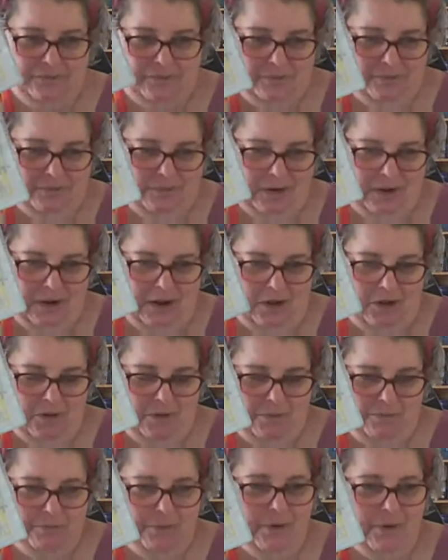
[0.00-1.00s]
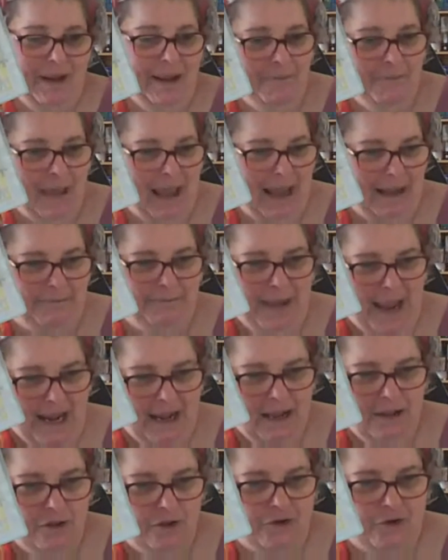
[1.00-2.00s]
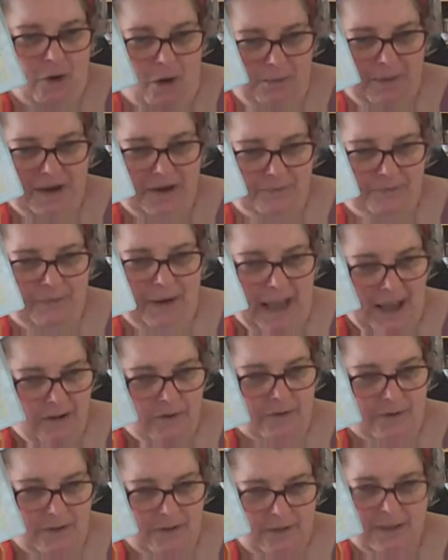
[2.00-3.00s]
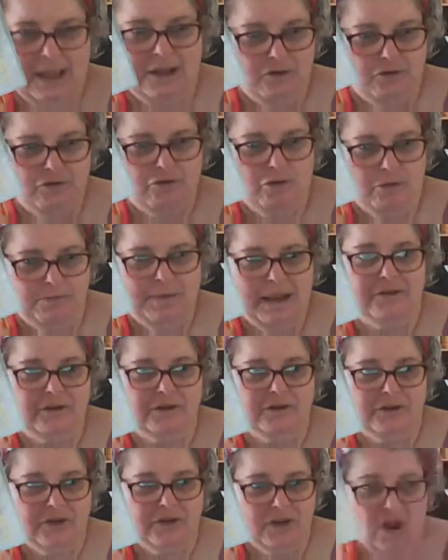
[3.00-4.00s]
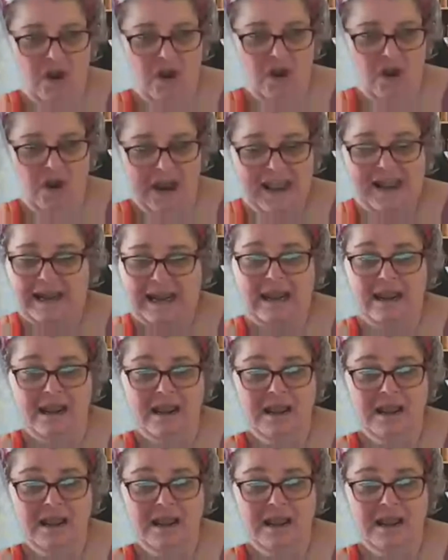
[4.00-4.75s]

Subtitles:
you know, putting men back in the dominant place that they should be in society,